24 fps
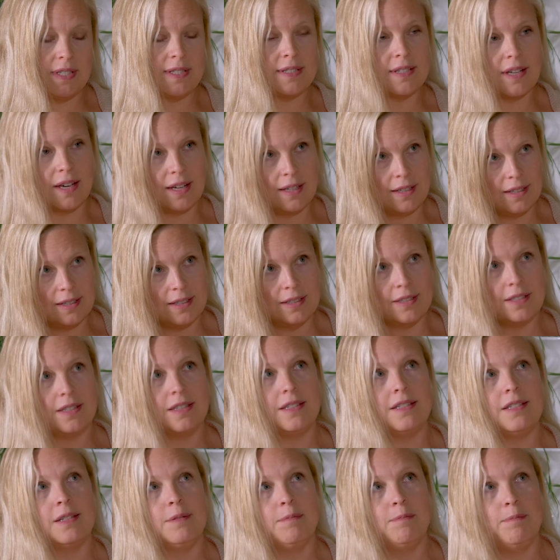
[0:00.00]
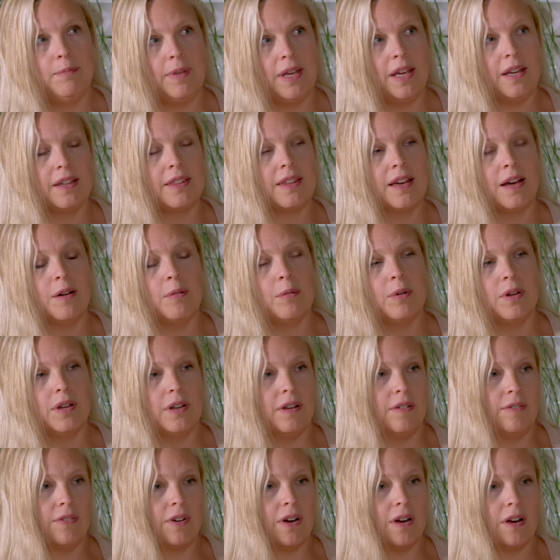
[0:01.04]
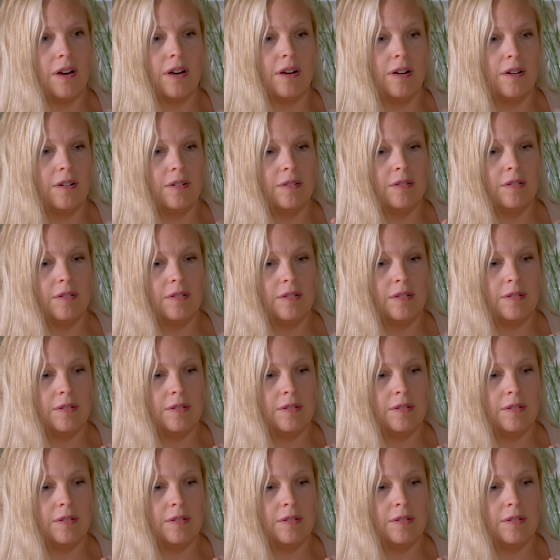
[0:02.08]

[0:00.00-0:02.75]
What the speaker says: decided to make that one of our